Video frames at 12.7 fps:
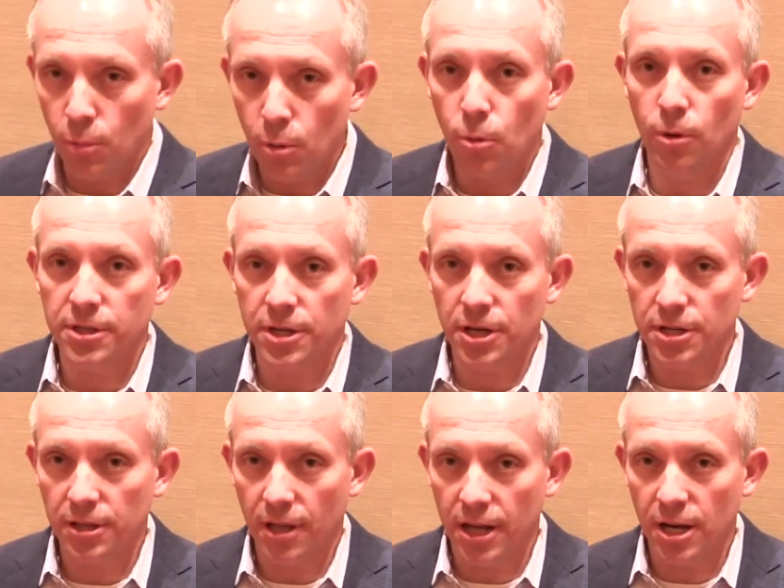mobile
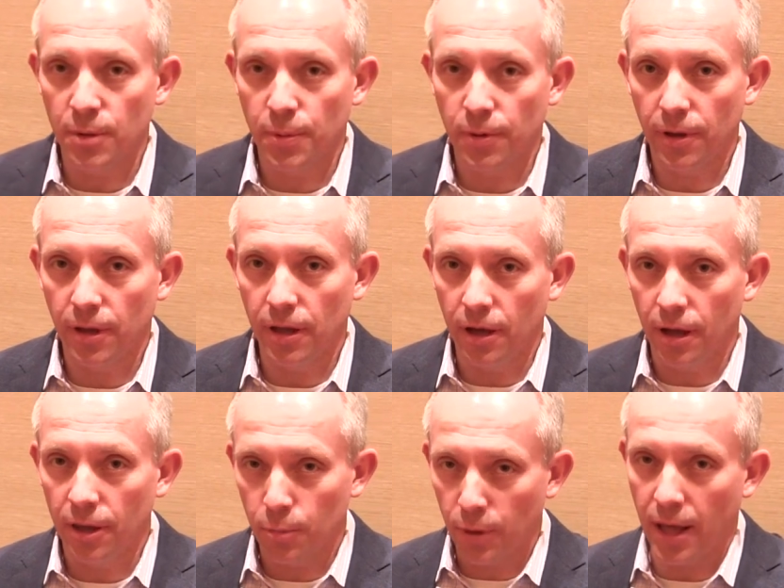workstation lineup
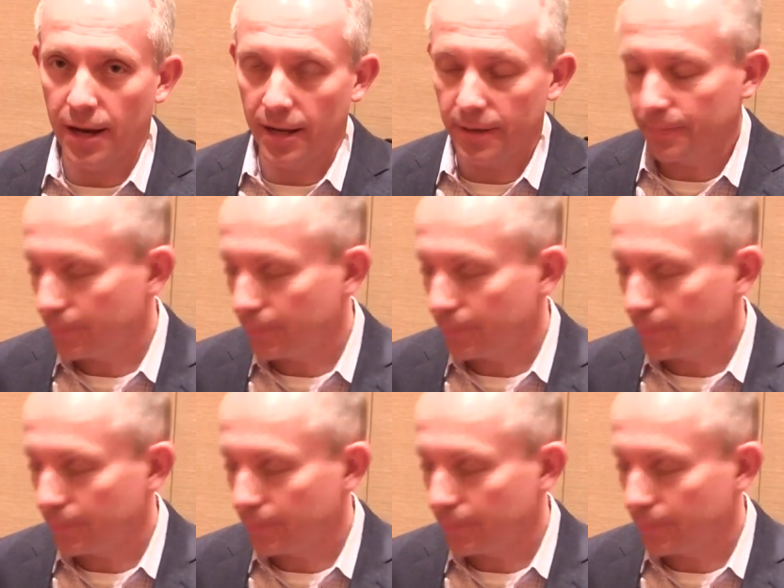on the planet.